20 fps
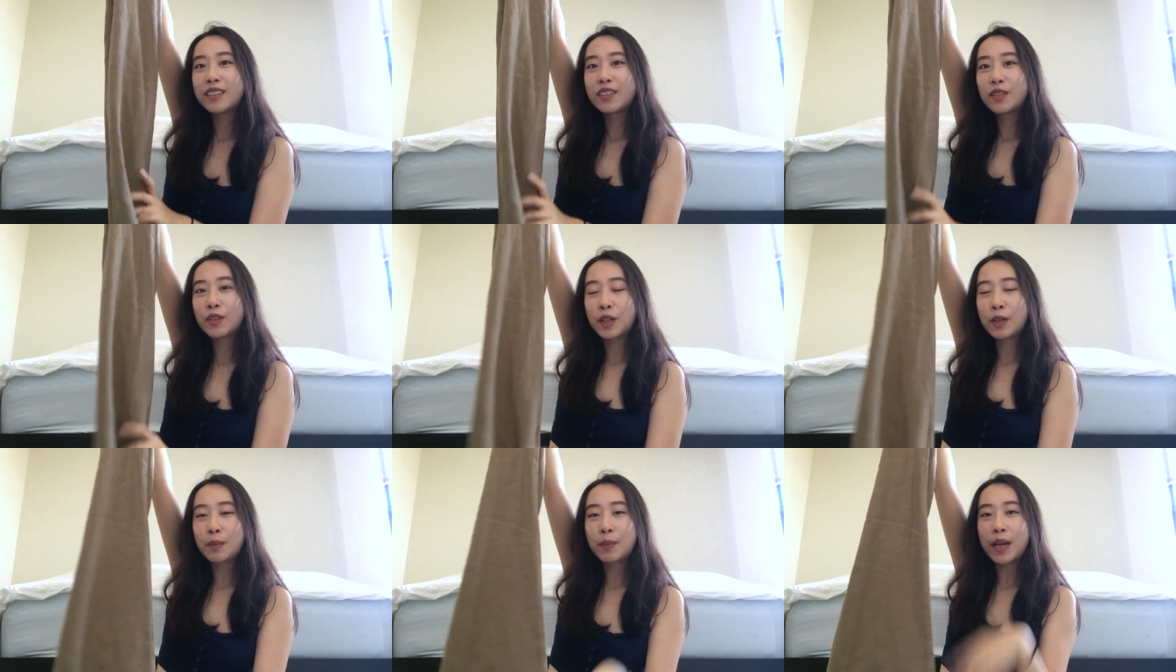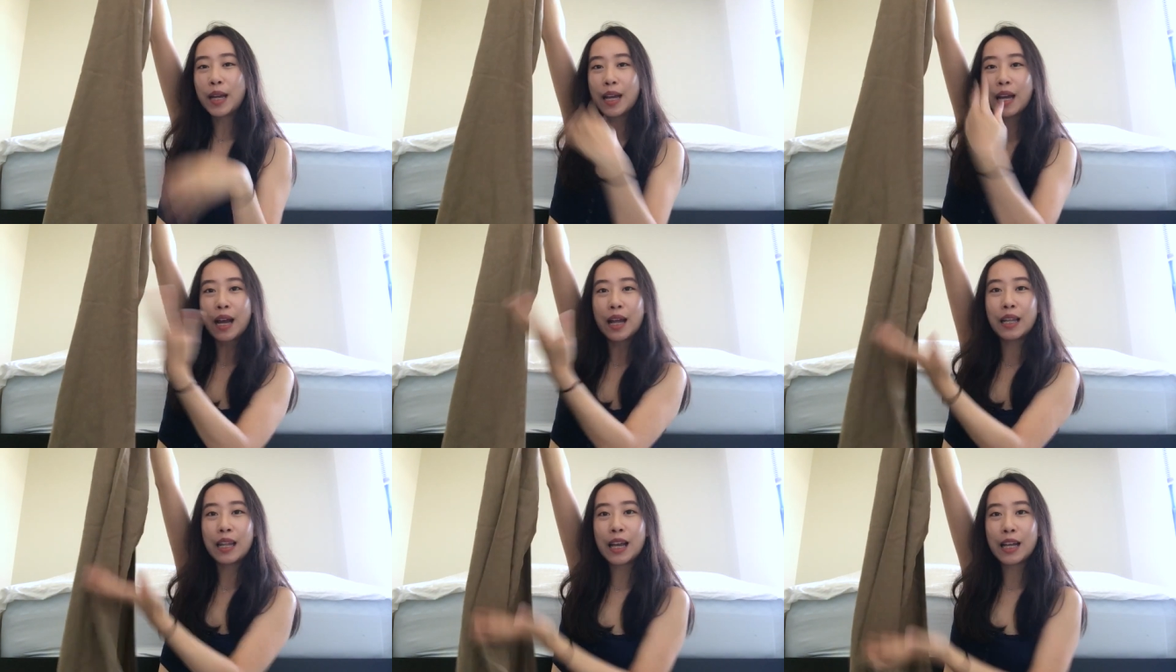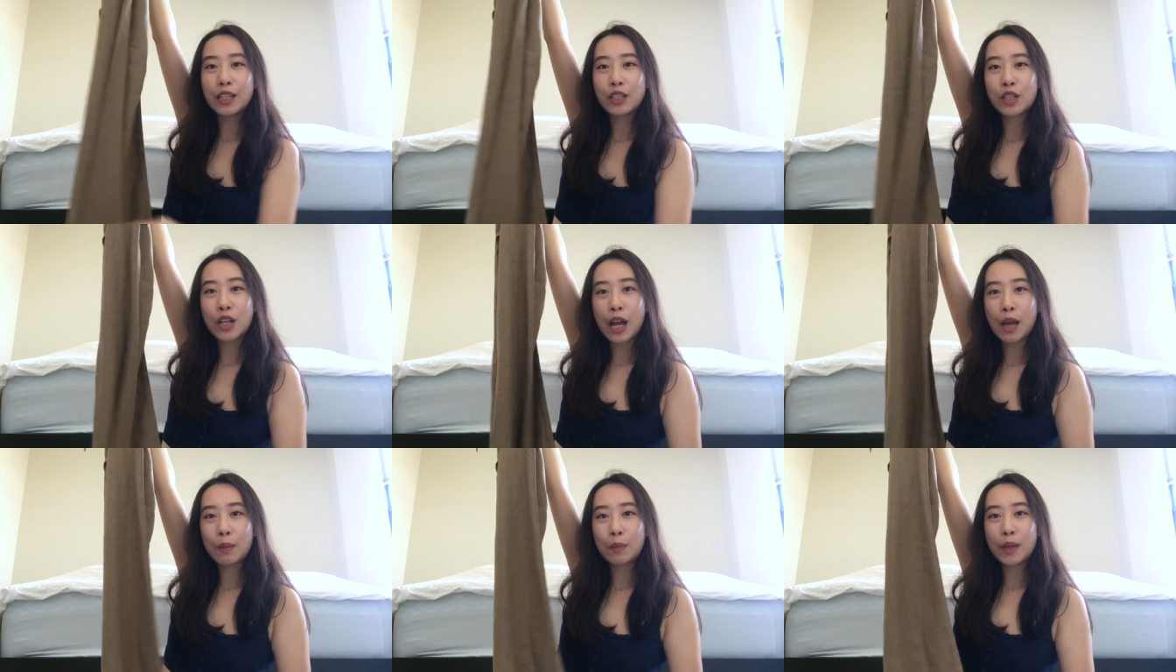my online
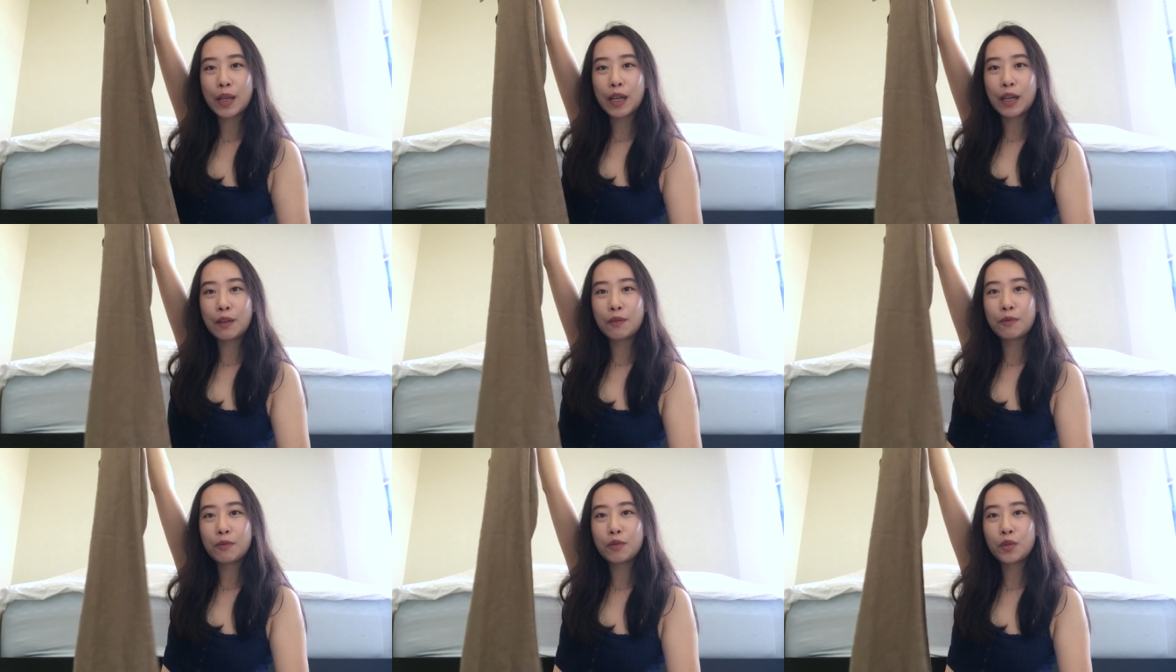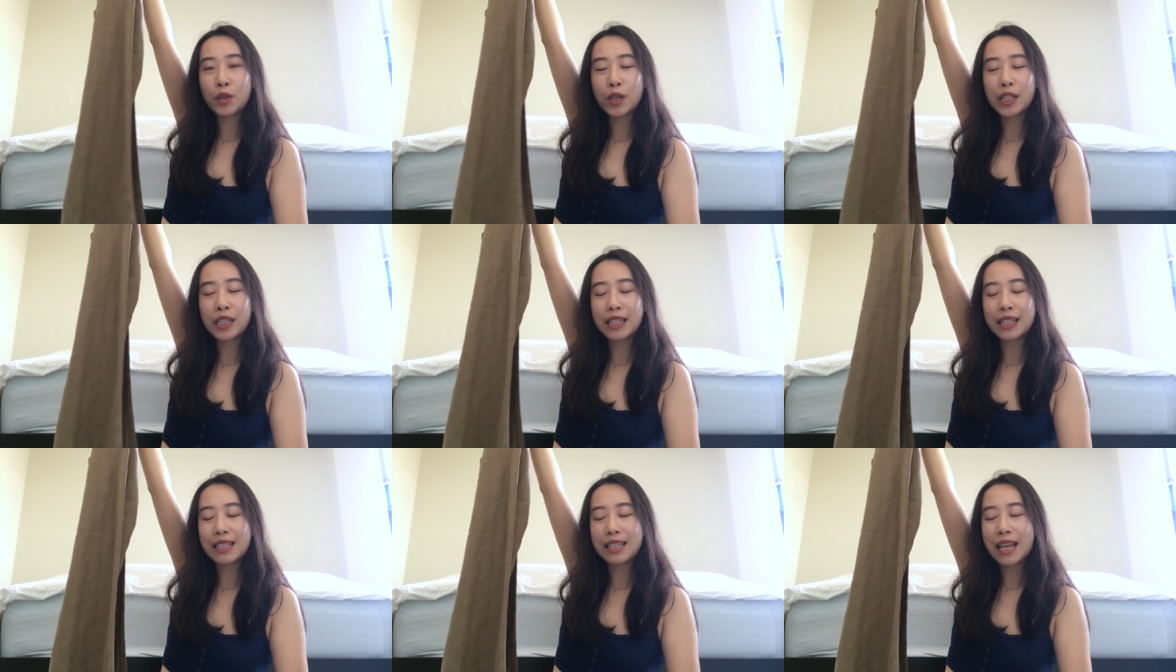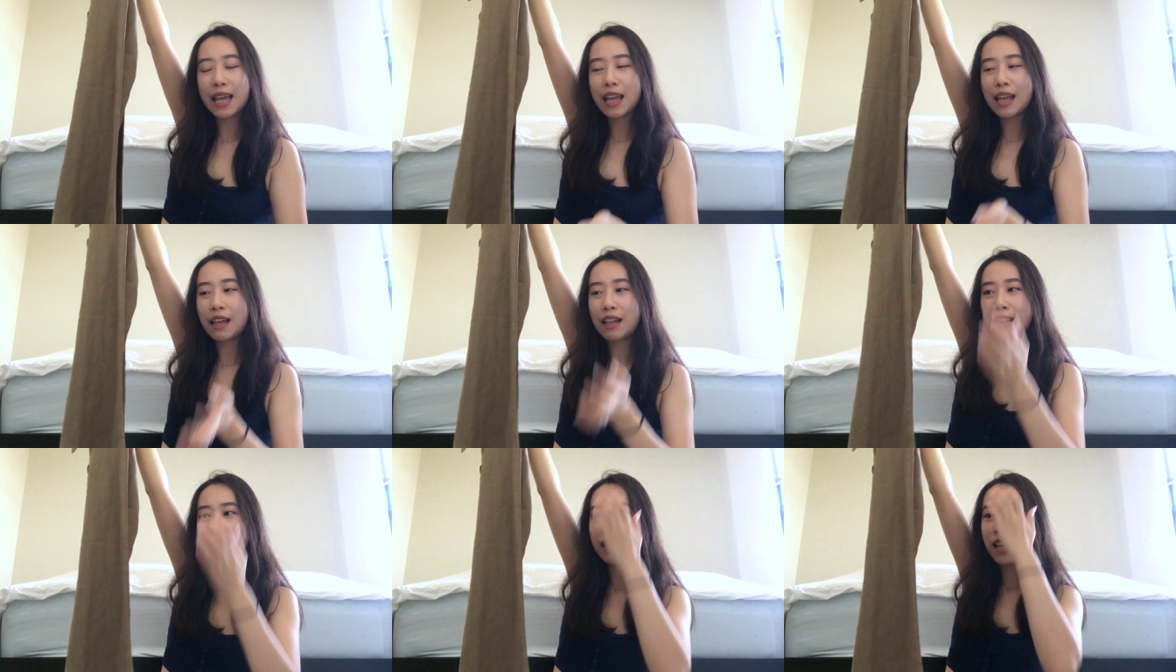shopping during the
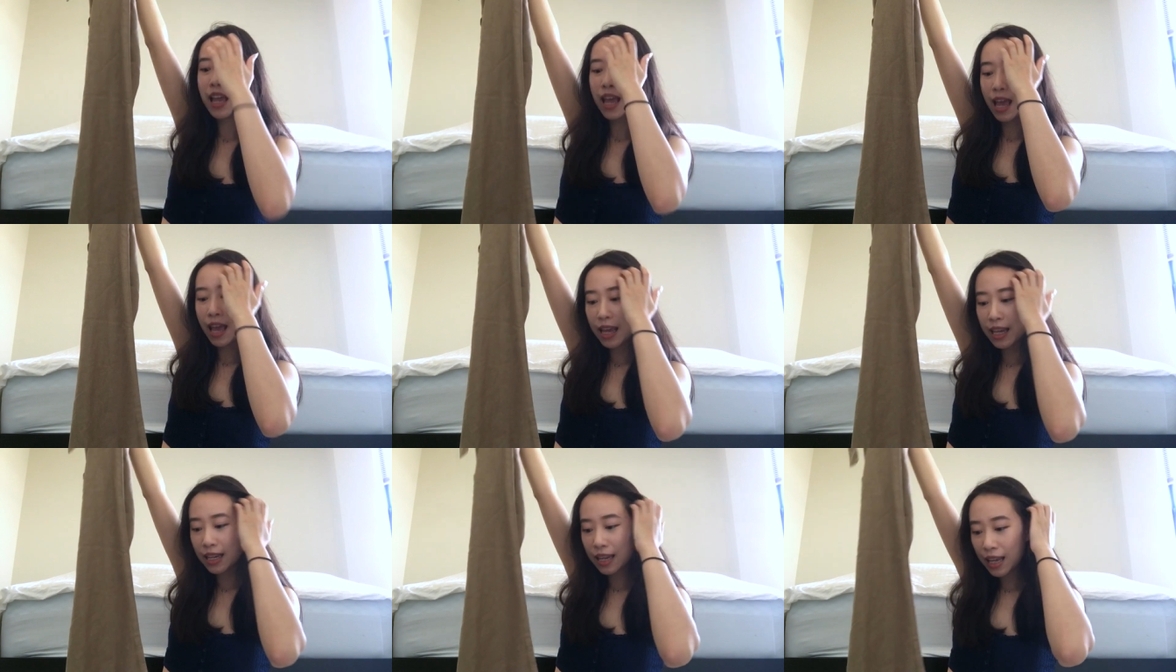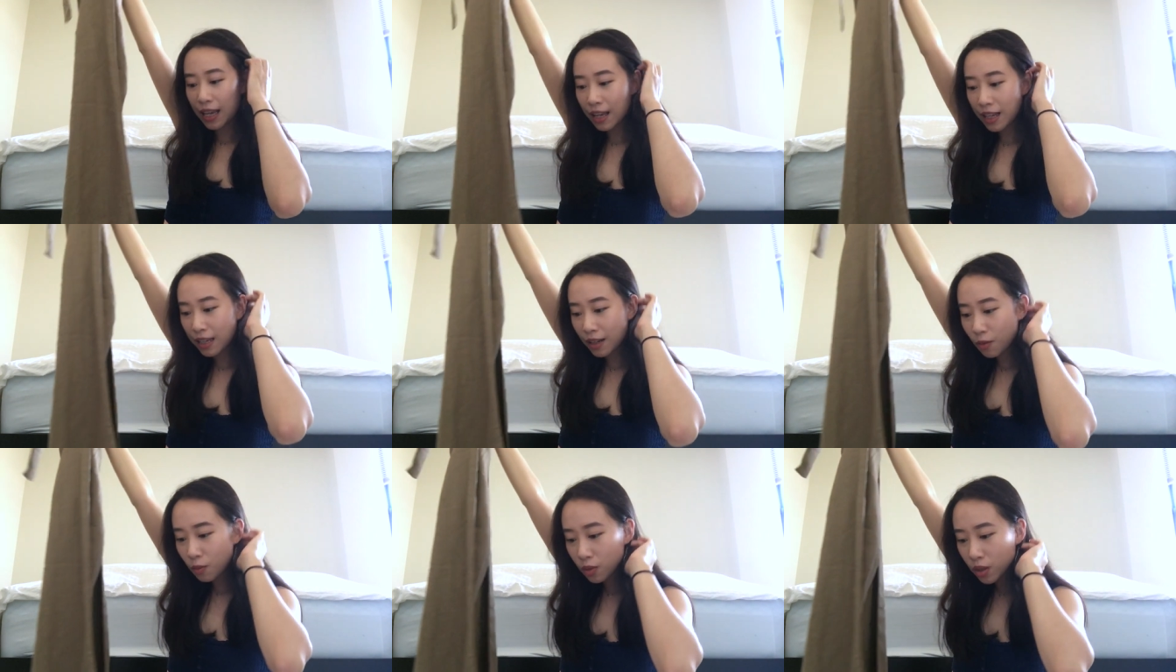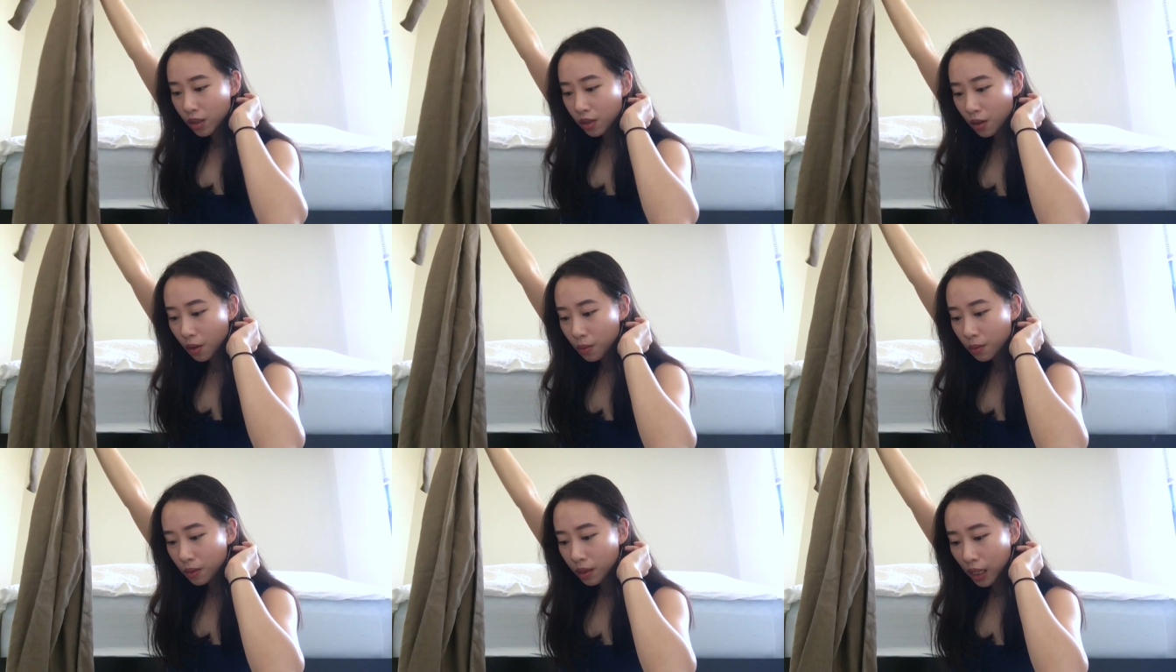sale, and it was
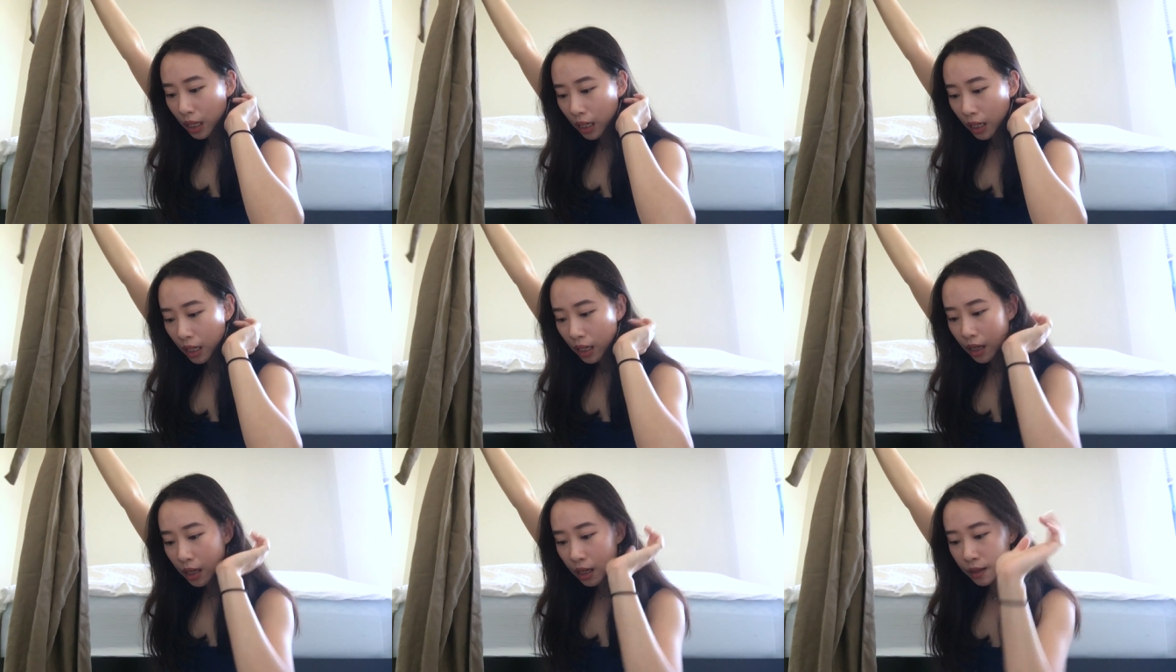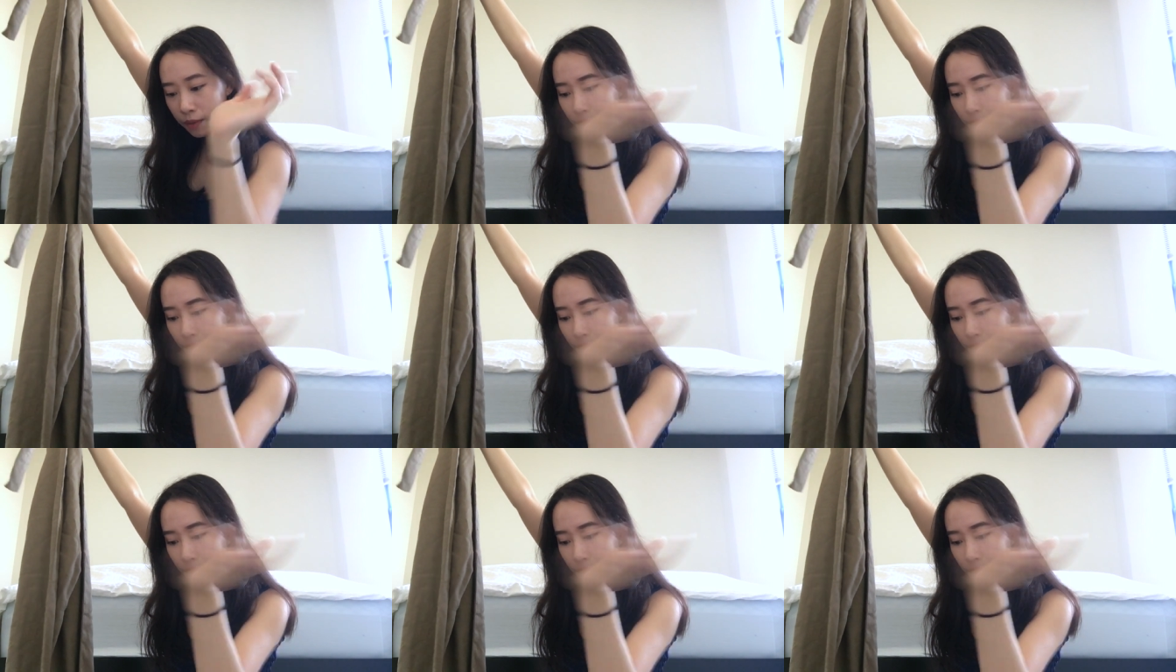only